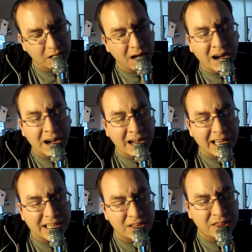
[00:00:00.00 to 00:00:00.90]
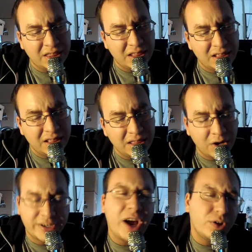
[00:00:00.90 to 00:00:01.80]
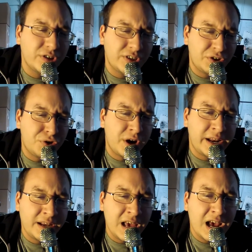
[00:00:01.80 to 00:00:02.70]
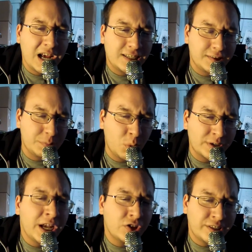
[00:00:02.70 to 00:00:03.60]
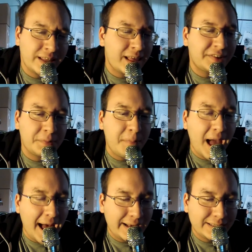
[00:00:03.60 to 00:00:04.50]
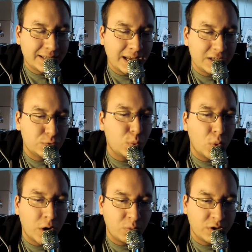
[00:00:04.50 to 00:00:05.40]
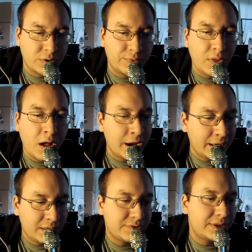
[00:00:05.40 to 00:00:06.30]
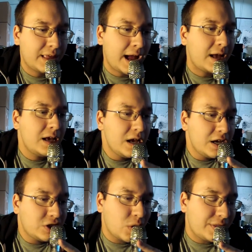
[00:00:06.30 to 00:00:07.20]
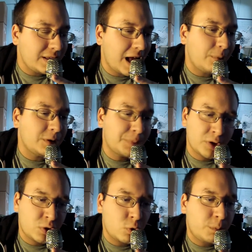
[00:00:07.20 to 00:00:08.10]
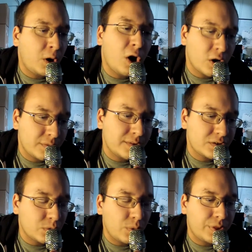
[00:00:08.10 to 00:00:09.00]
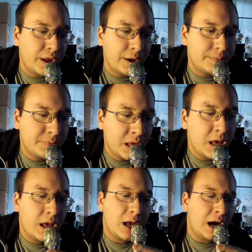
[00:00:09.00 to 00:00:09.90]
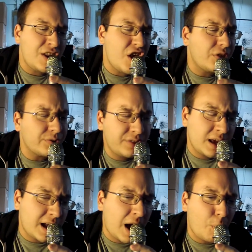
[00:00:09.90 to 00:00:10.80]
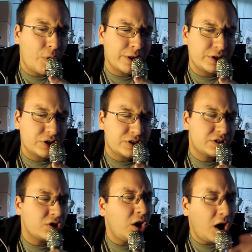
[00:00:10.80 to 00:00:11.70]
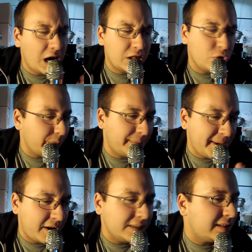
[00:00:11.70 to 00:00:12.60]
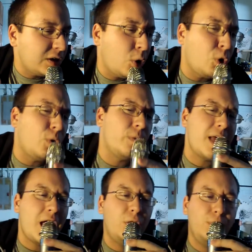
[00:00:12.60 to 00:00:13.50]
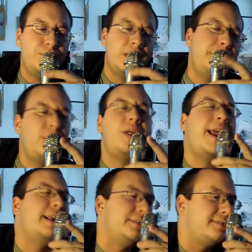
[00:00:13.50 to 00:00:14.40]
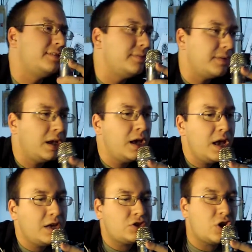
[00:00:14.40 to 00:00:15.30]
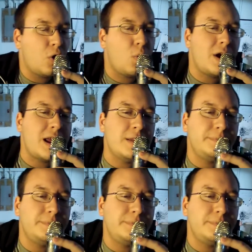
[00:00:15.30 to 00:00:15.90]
uh, their intelligence in creating something more intelligent, that that's a mask that is worn when you're flying, things like that. So I think that was a pretty cool part of this whole thing. Uh, another thing I wanted to just talk a little bit about is the whole L V planets. So when